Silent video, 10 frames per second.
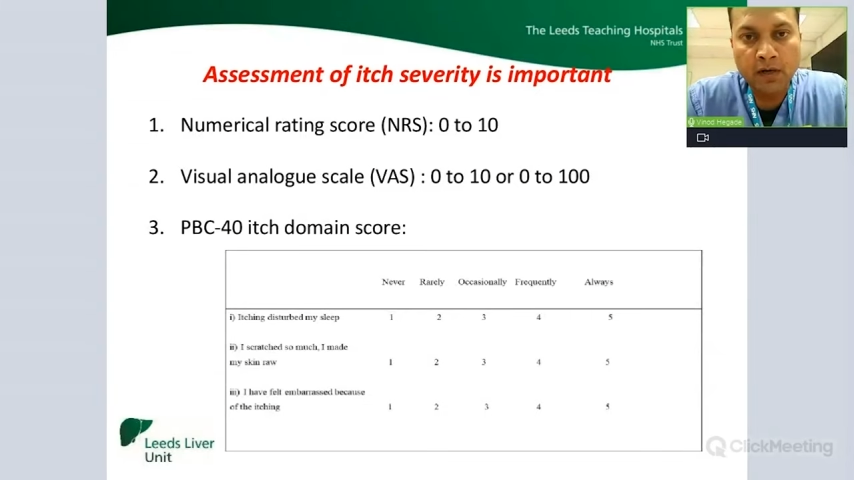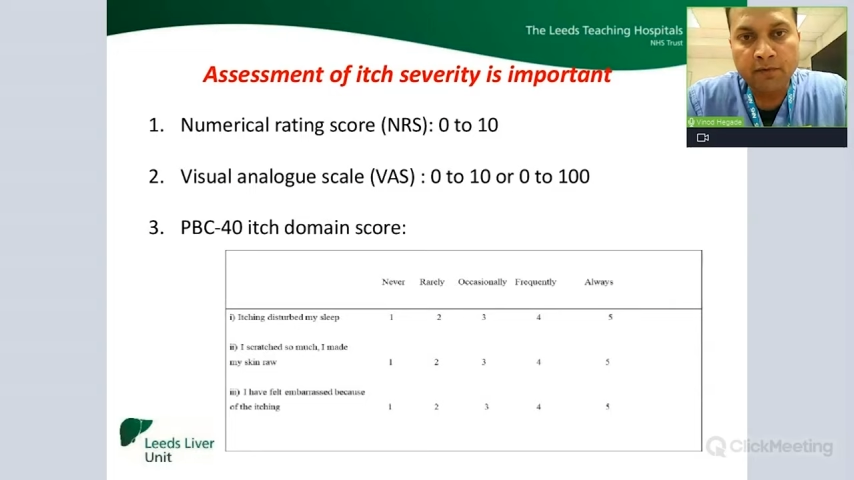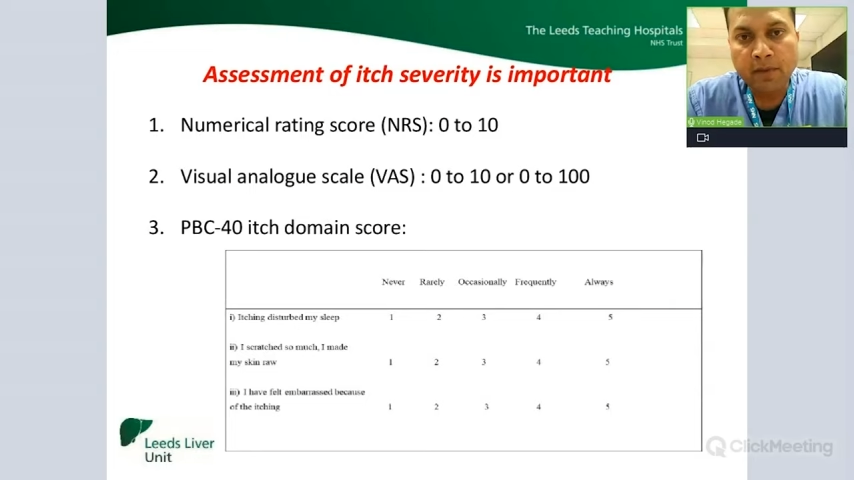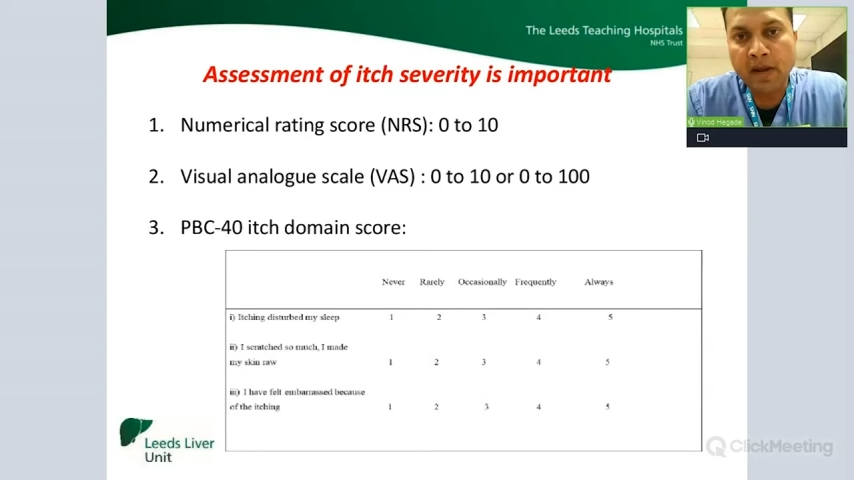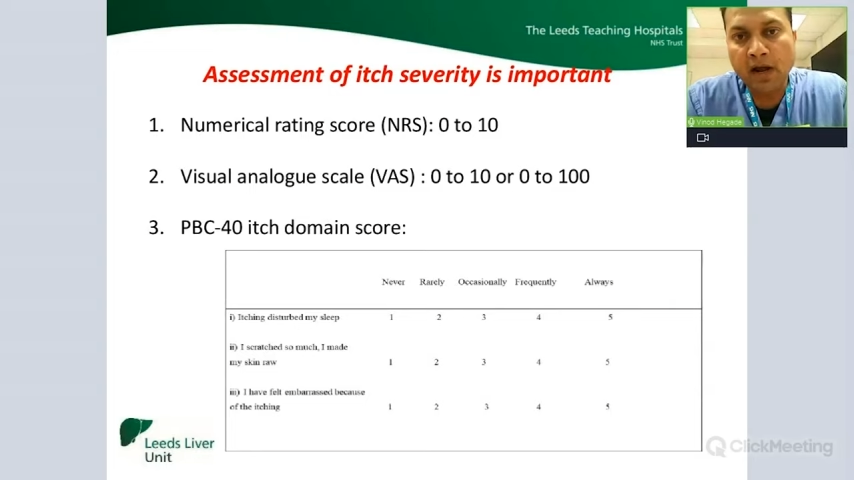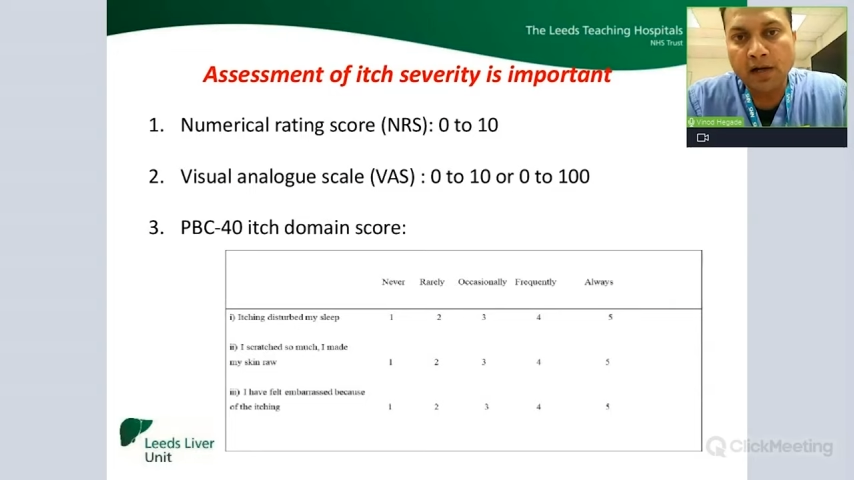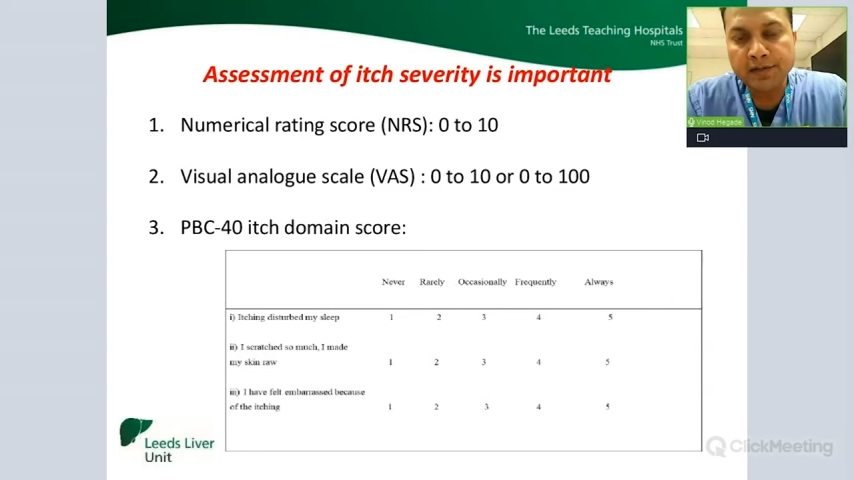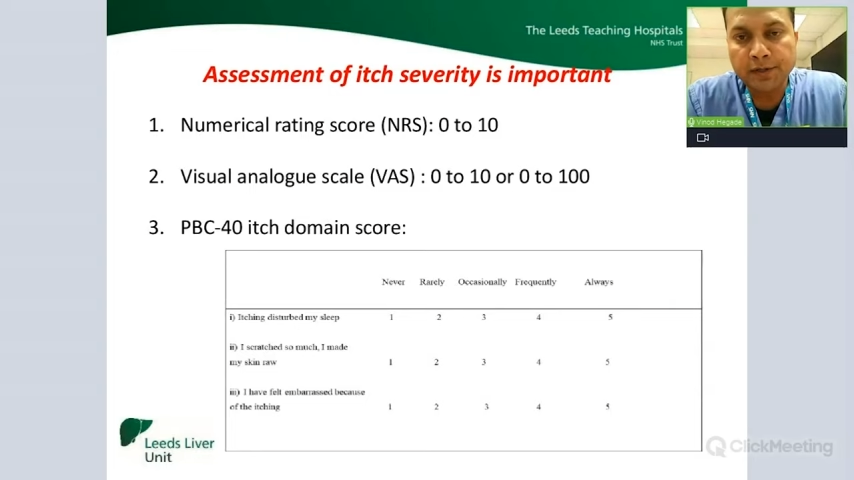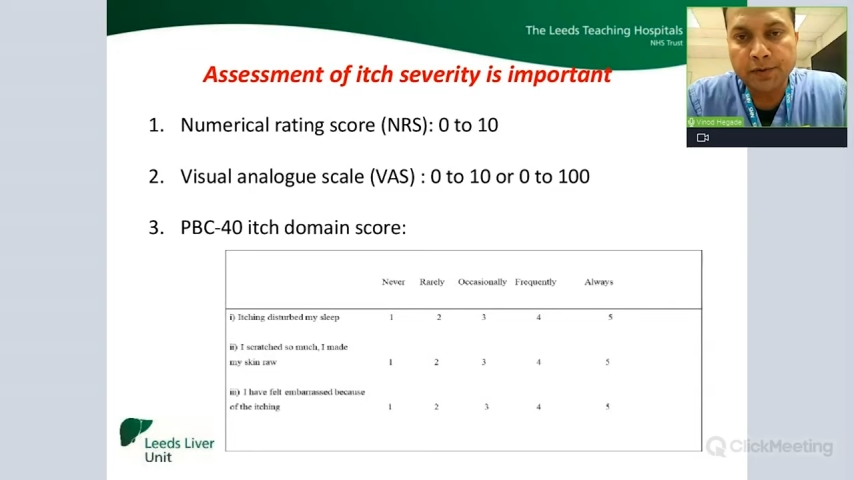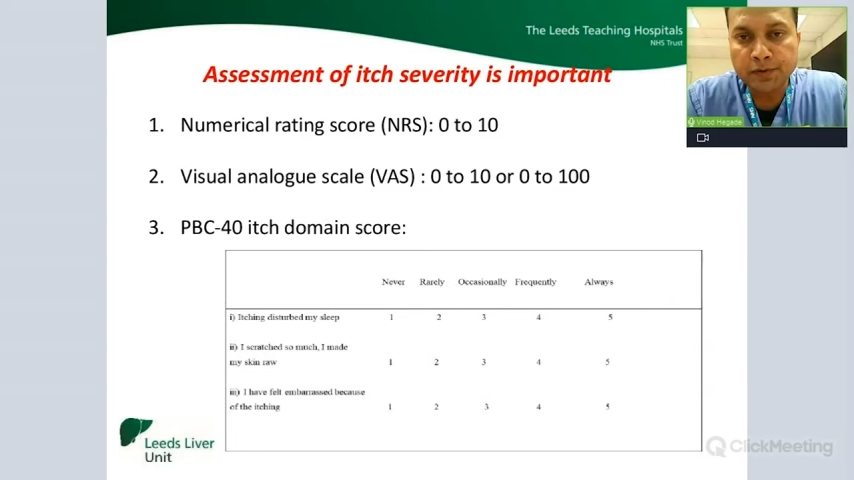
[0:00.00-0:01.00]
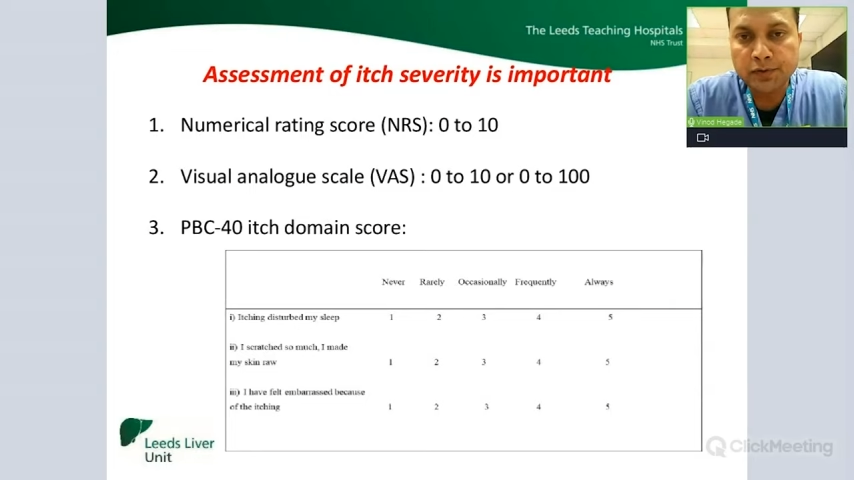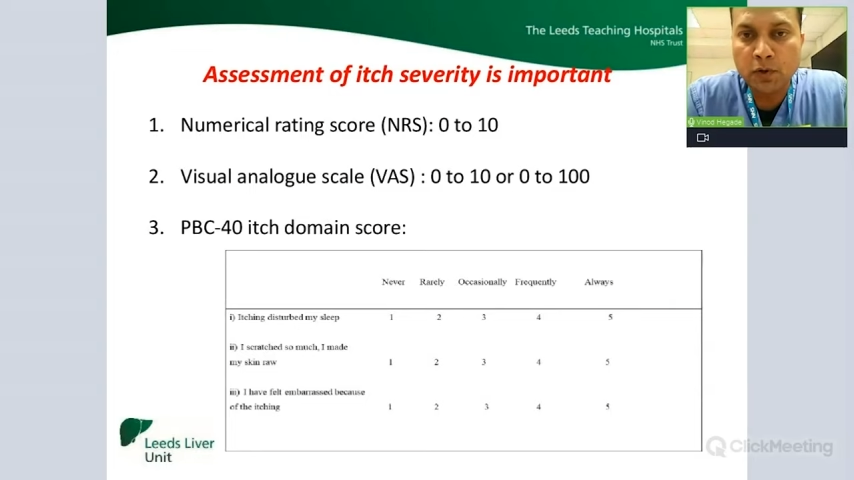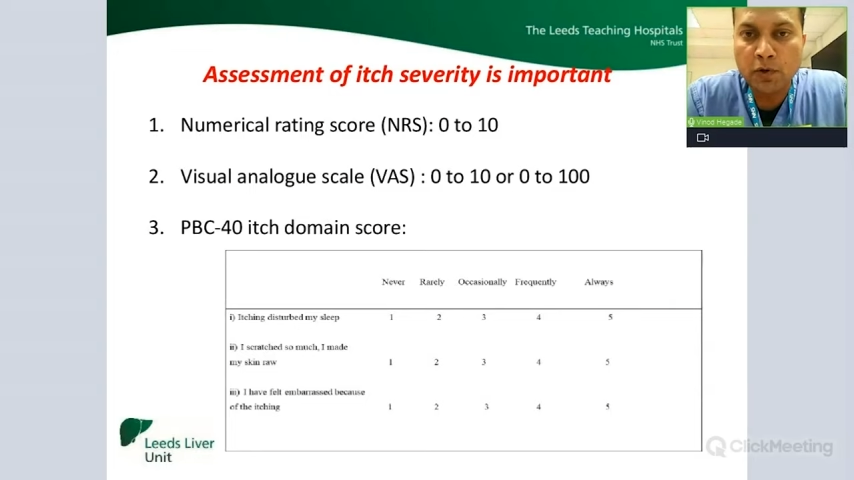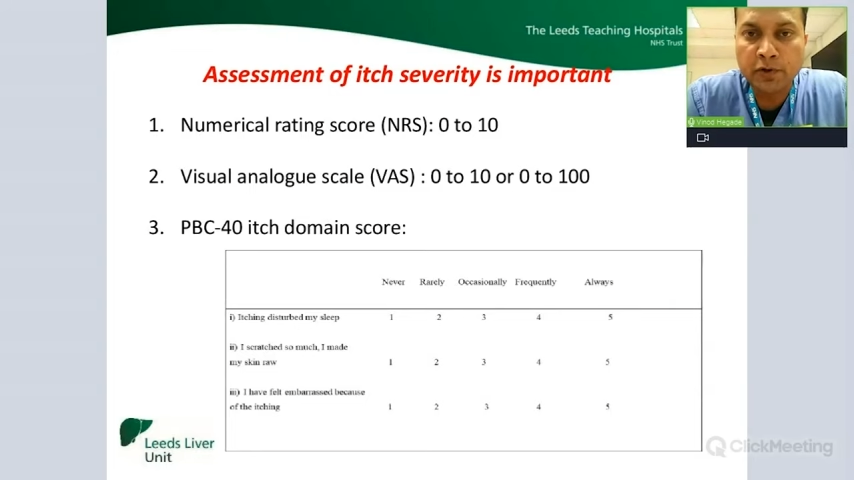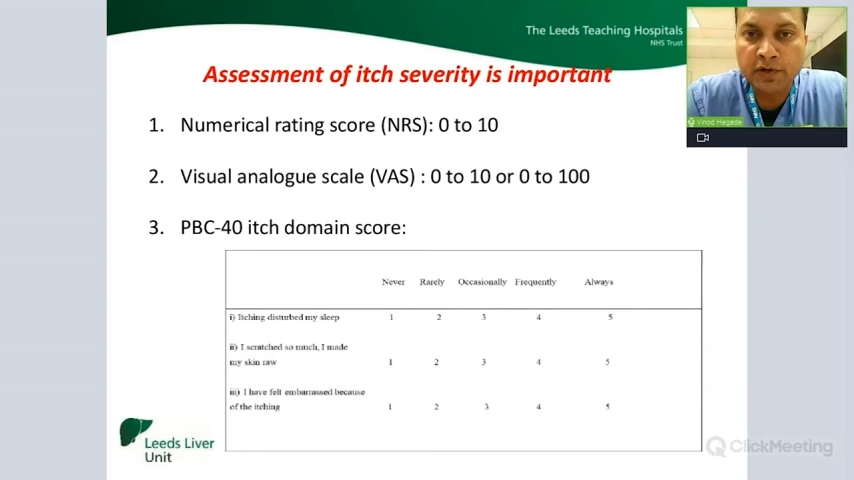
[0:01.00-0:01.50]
We may ask you to score your